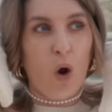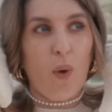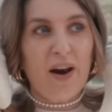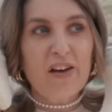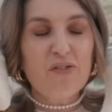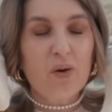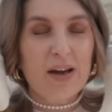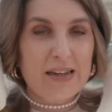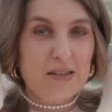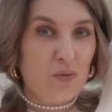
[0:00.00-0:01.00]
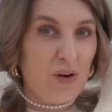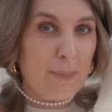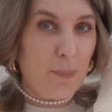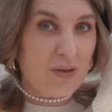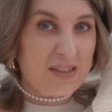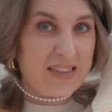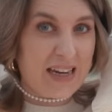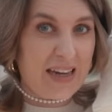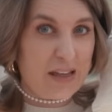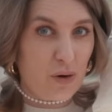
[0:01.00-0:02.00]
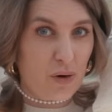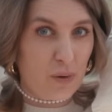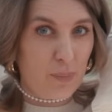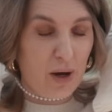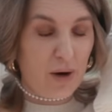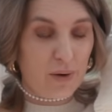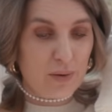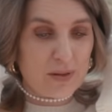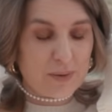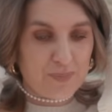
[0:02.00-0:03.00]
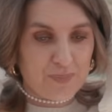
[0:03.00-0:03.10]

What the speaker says: One, I feel like it's a really modern take on pearls,